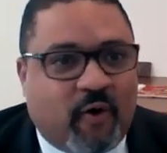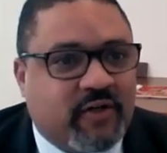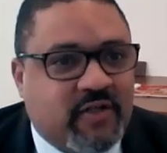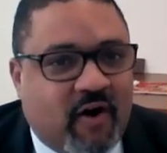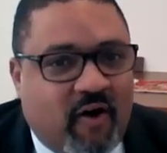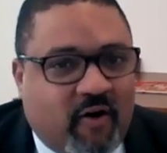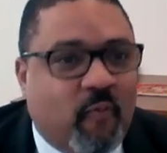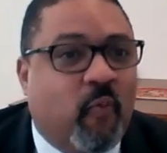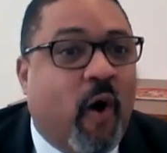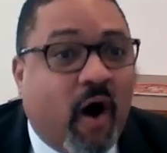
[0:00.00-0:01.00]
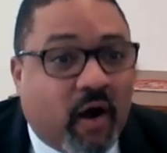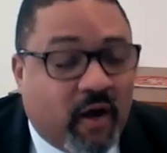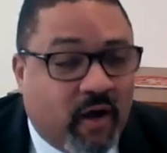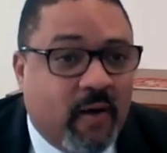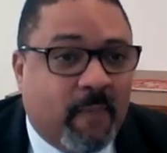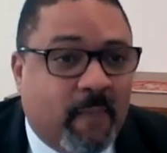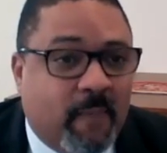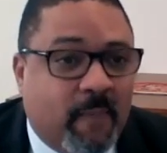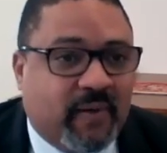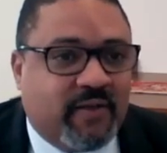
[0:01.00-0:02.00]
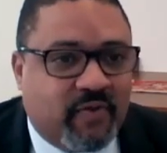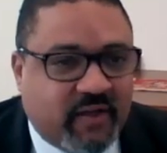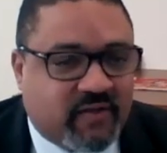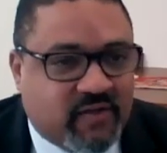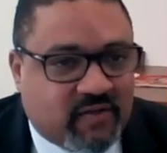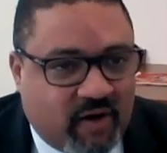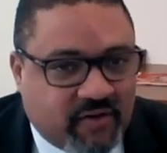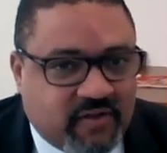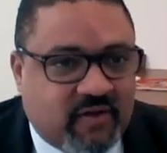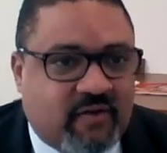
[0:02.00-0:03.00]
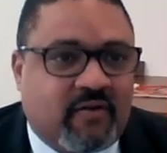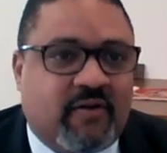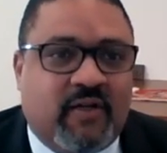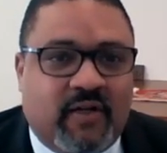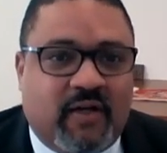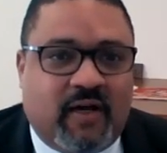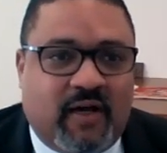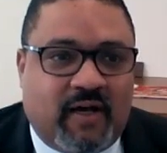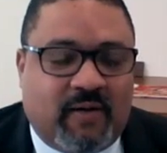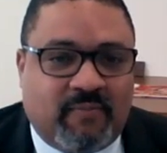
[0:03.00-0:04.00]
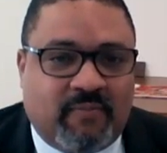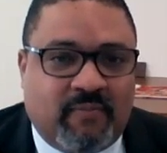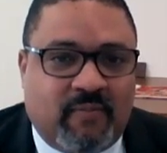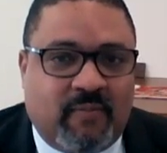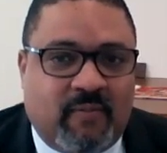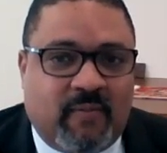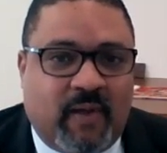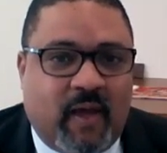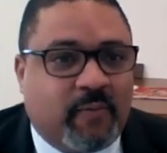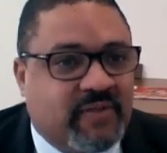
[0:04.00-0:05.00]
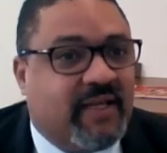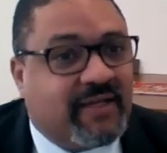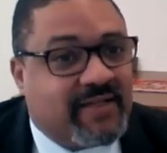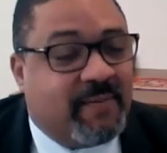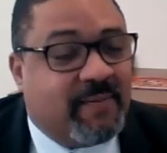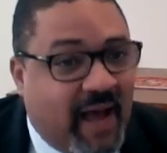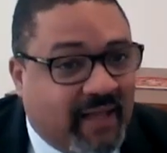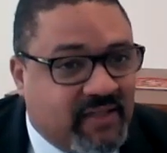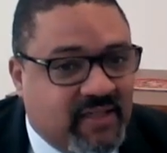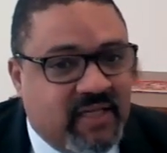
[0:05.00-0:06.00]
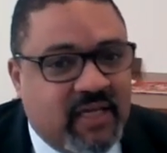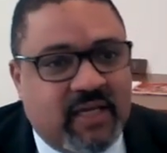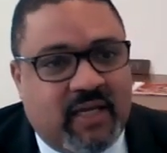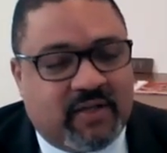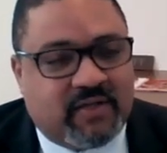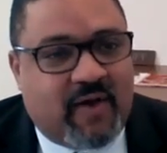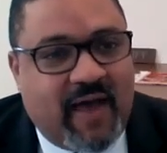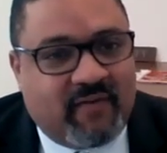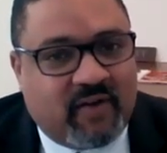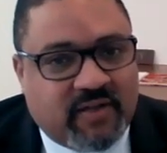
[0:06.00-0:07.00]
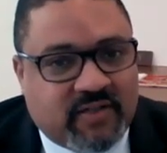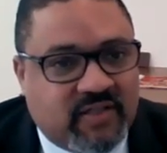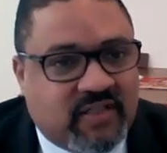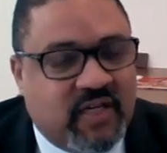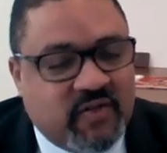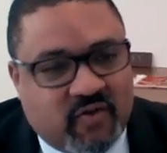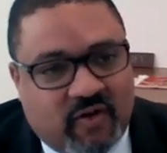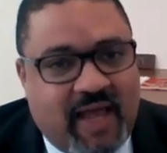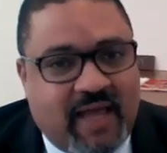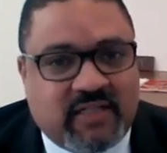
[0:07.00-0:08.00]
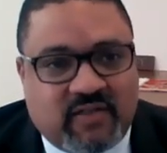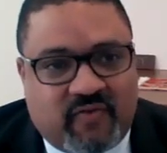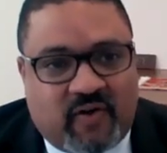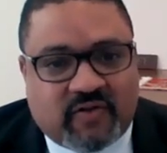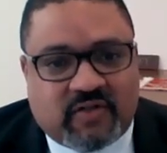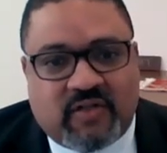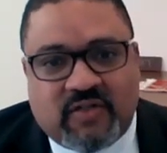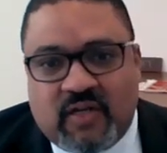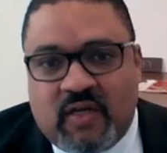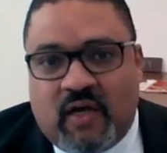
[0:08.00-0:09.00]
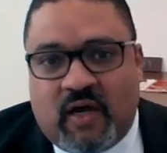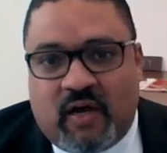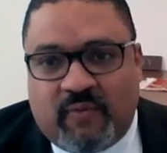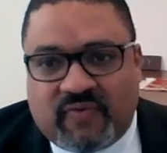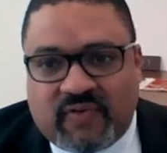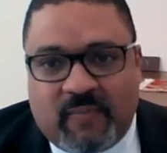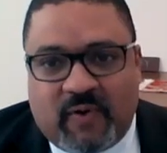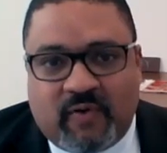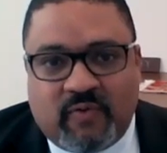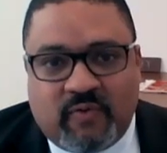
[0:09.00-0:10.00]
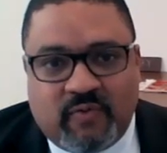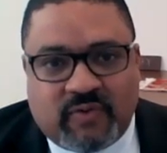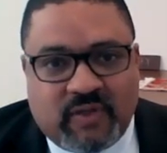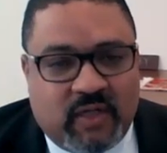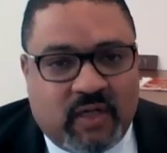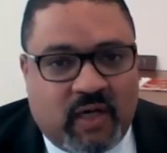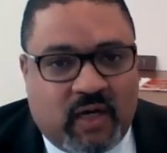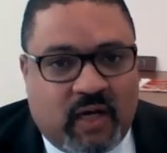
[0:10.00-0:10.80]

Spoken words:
org chart wonk, but I do think structure helps dictate policy. And so having us centralize these functions with someone who's